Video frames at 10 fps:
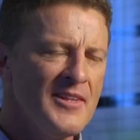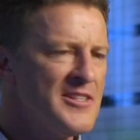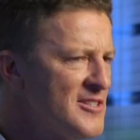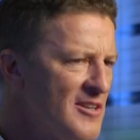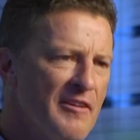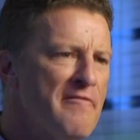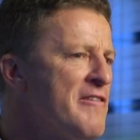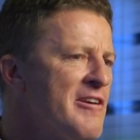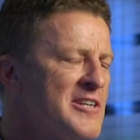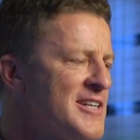This is like a
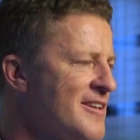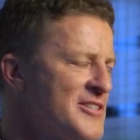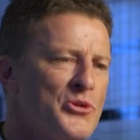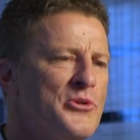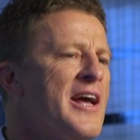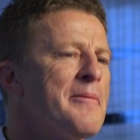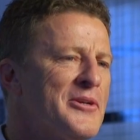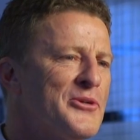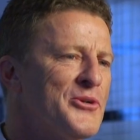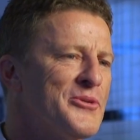fairy tale. This couldn't
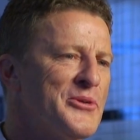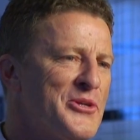happen, could it?